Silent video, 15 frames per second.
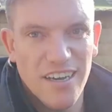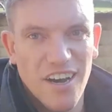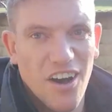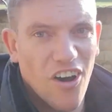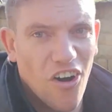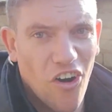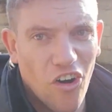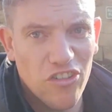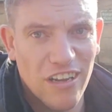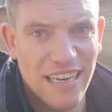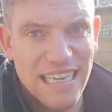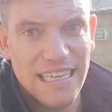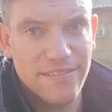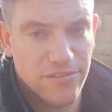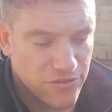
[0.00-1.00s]
All the
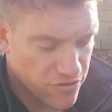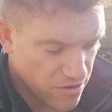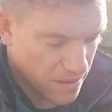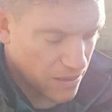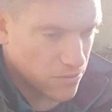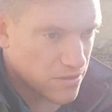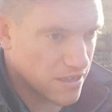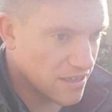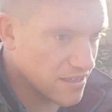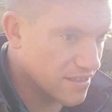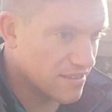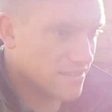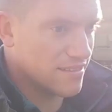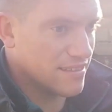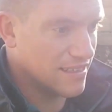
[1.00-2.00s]
leaves are about.
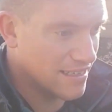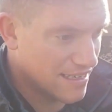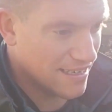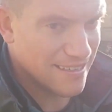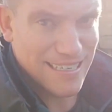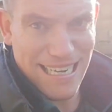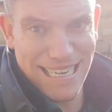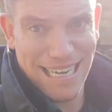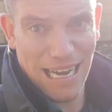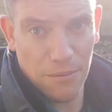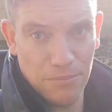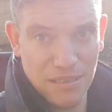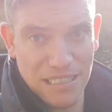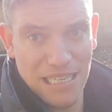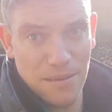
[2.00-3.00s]
It can be
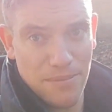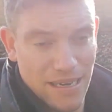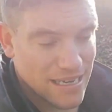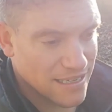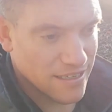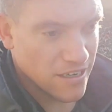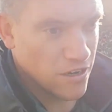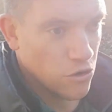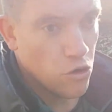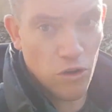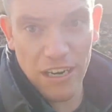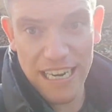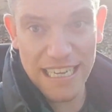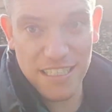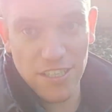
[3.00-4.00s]
slippy.
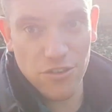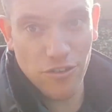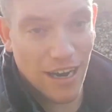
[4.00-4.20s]
Luckily, it's a dry